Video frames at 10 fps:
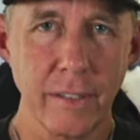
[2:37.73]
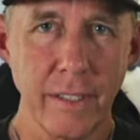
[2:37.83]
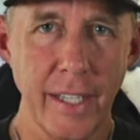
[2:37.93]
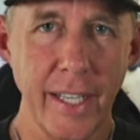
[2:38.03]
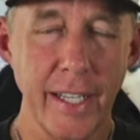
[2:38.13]

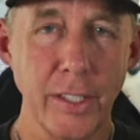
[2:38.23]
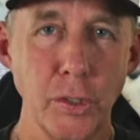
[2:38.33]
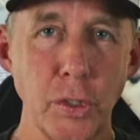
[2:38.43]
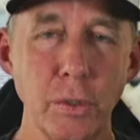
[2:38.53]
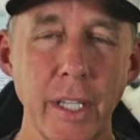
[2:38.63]
And as
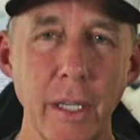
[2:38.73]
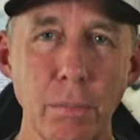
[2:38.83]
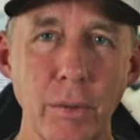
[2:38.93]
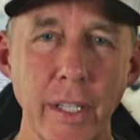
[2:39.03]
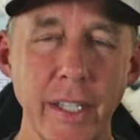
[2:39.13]
you keep
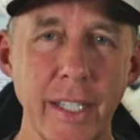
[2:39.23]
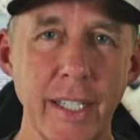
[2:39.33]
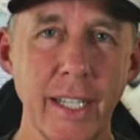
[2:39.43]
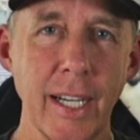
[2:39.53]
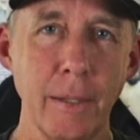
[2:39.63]

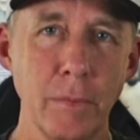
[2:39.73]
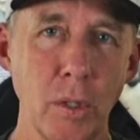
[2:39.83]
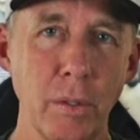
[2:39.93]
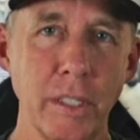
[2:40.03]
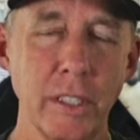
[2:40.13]
breathing, I'm
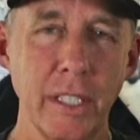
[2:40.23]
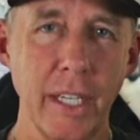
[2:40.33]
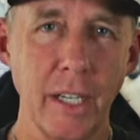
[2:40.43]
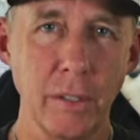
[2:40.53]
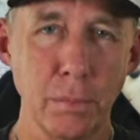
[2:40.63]
going to
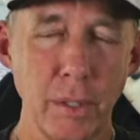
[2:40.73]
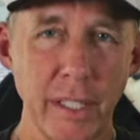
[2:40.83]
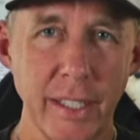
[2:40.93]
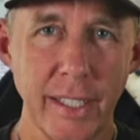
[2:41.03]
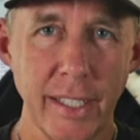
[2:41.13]
count.
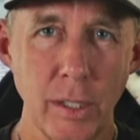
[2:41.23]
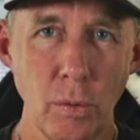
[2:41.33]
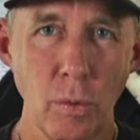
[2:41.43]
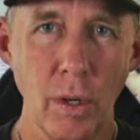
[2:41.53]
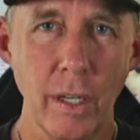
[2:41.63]
Breathe
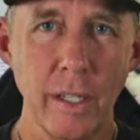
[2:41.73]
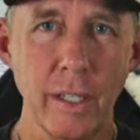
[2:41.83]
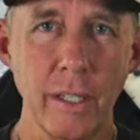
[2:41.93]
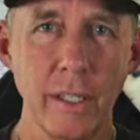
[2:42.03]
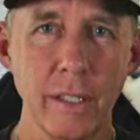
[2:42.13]
in
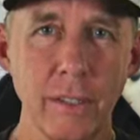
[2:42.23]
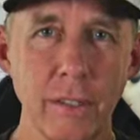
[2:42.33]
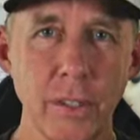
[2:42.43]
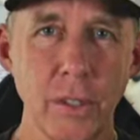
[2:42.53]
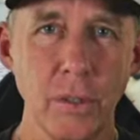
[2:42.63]
one,
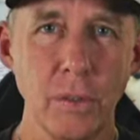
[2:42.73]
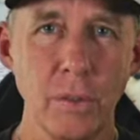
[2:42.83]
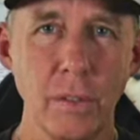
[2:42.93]
two,